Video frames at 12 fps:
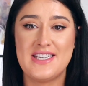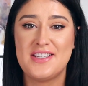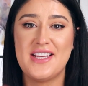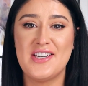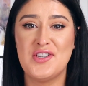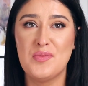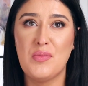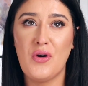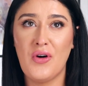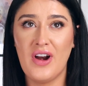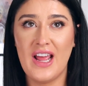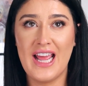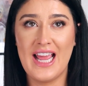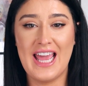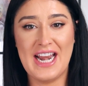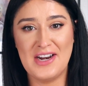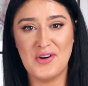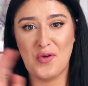doesn't get too boring
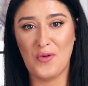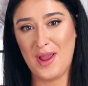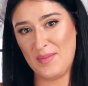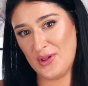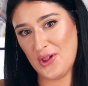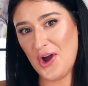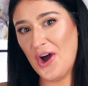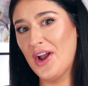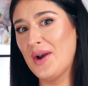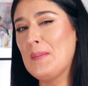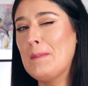and I don't ramble on.